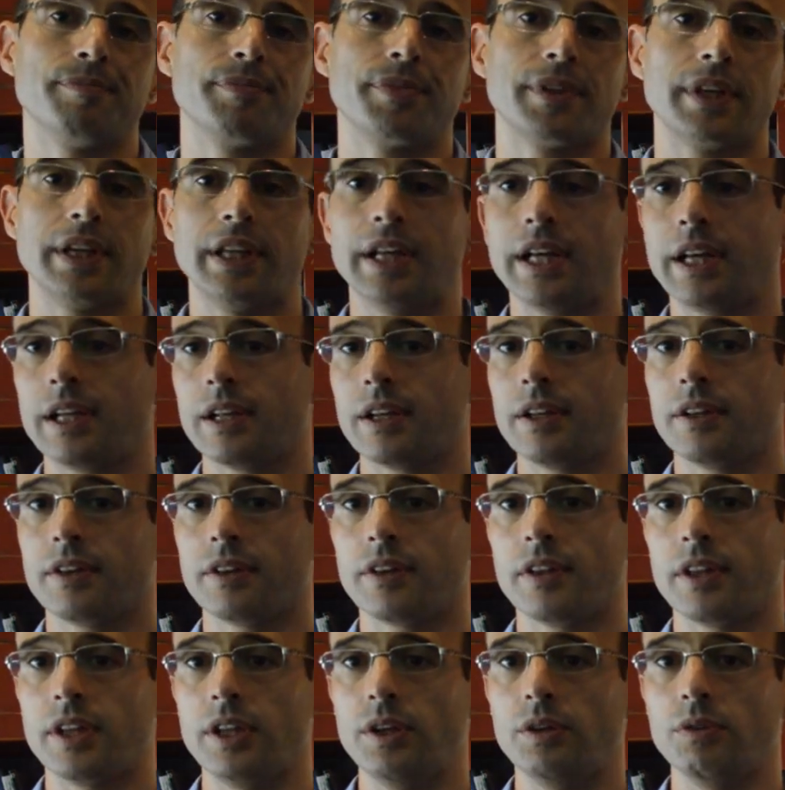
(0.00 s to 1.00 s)
in England
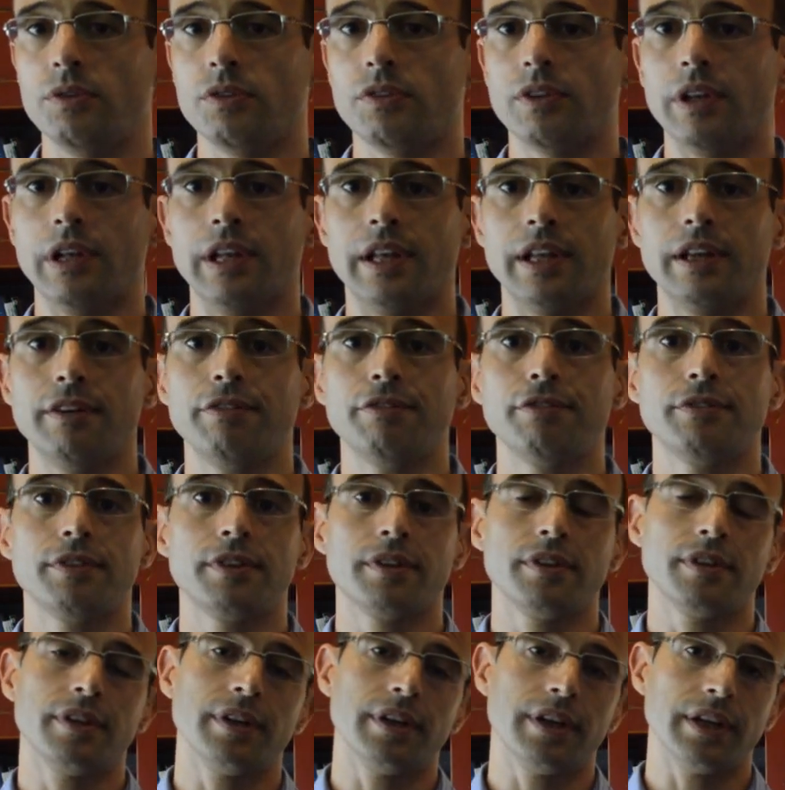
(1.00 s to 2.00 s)
they use
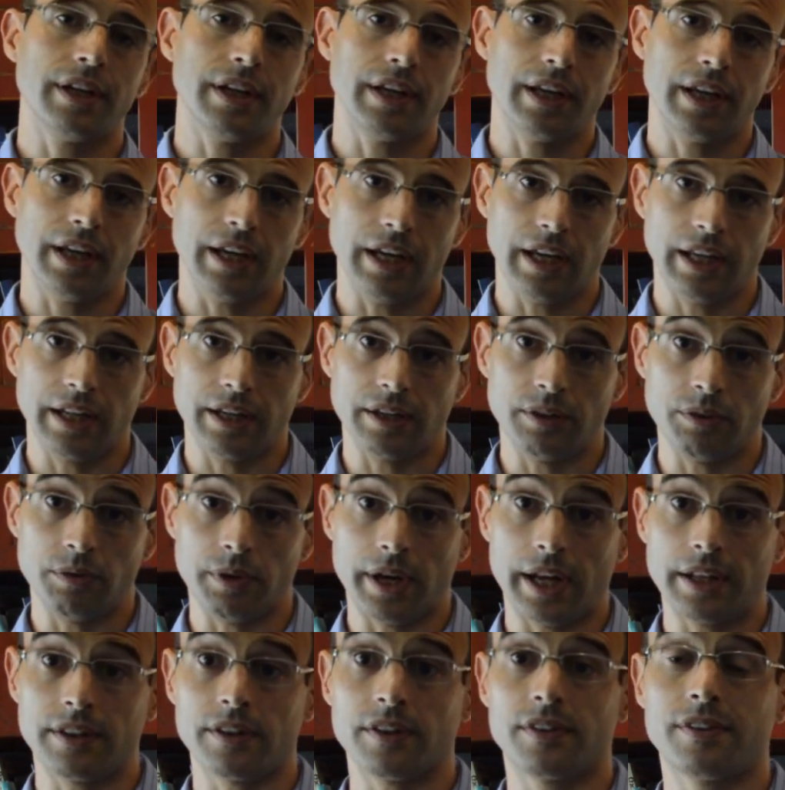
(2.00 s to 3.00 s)
lift, in the
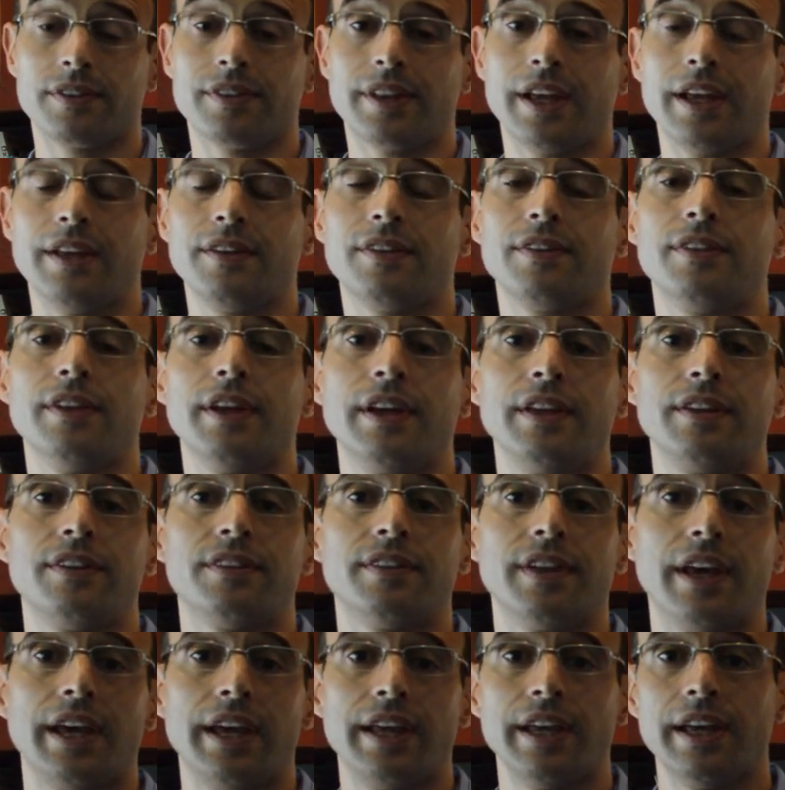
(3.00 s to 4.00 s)
United States they
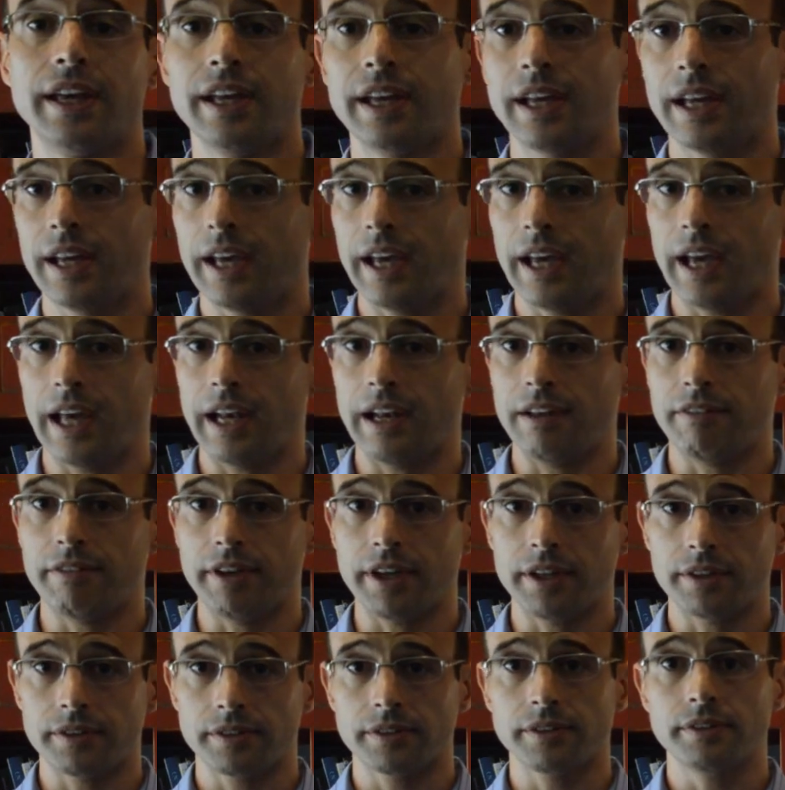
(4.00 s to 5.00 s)
say
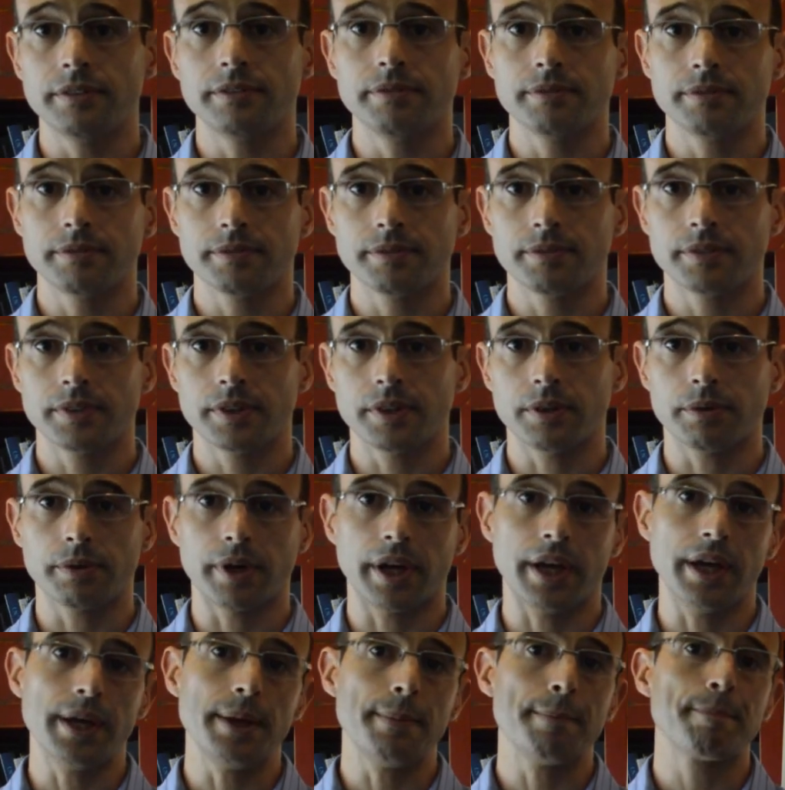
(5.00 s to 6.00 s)
elevator,
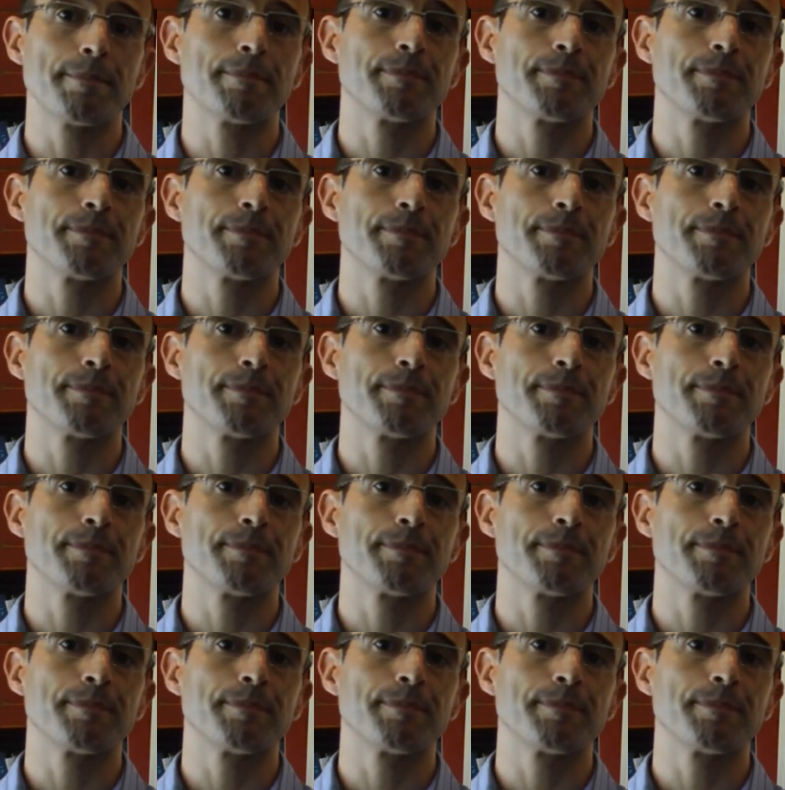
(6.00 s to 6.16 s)
okay?